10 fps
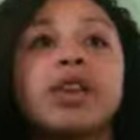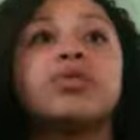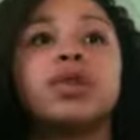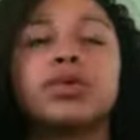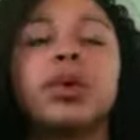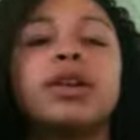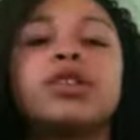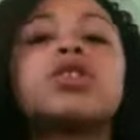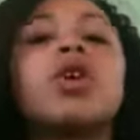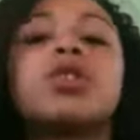that you just want to
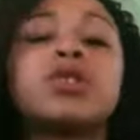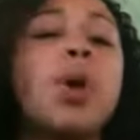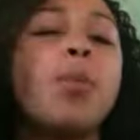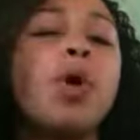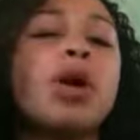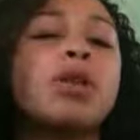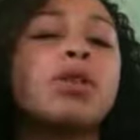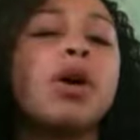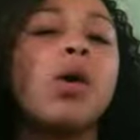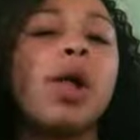start somewhere,
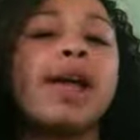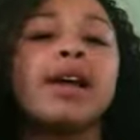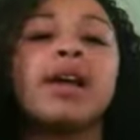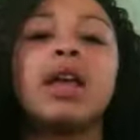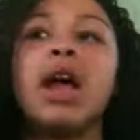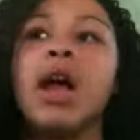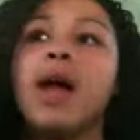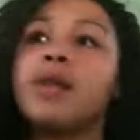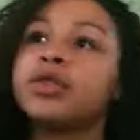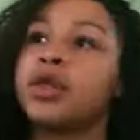you know, like,
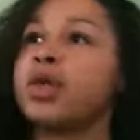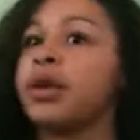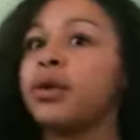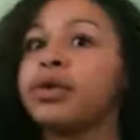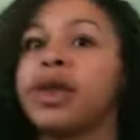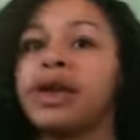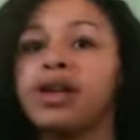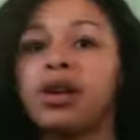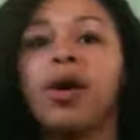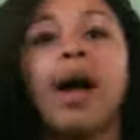so they don't
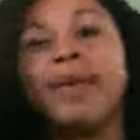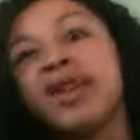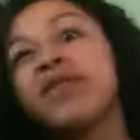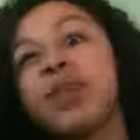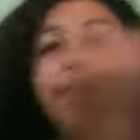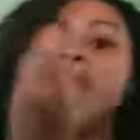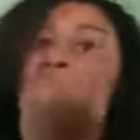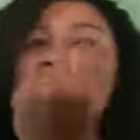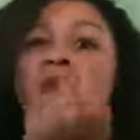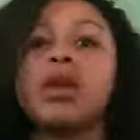think, you know, I'm in it for the
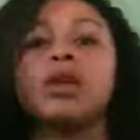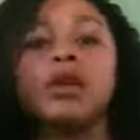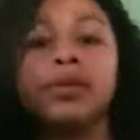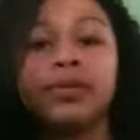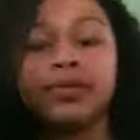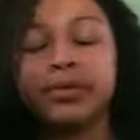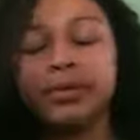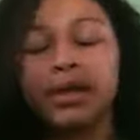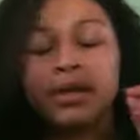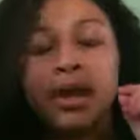money, you know? I
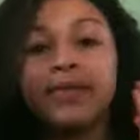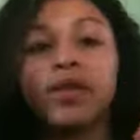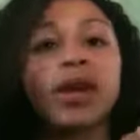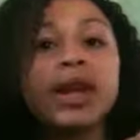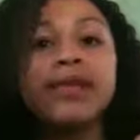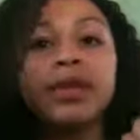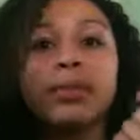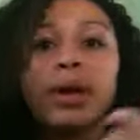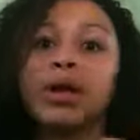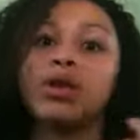mean, if you're in it for the
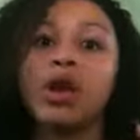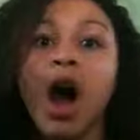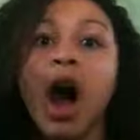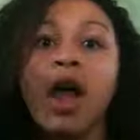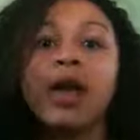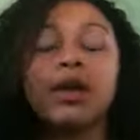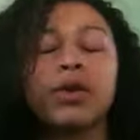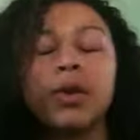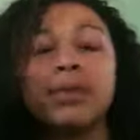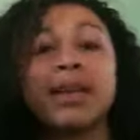money or not,
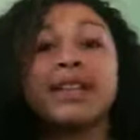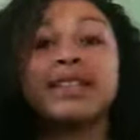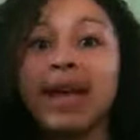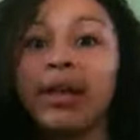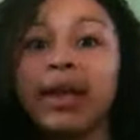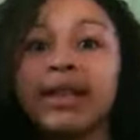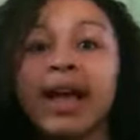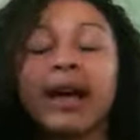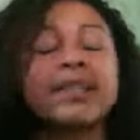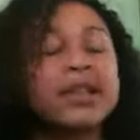you don't want to make it sound like
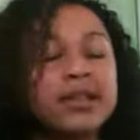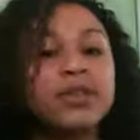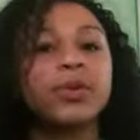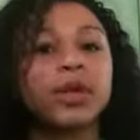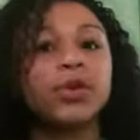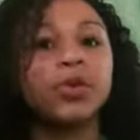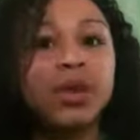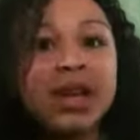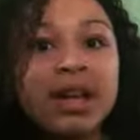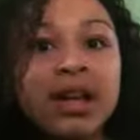that, because that sounds really
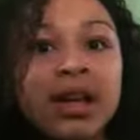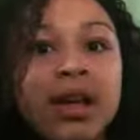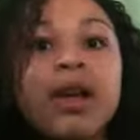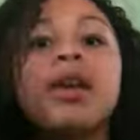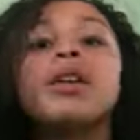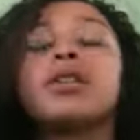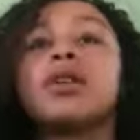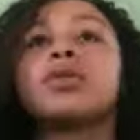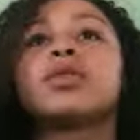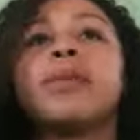greedy, you
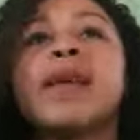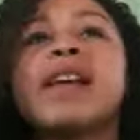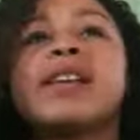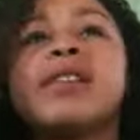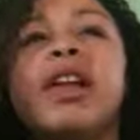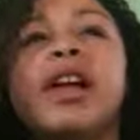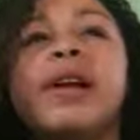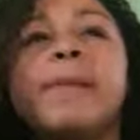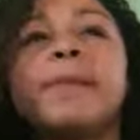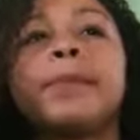know? So make it like,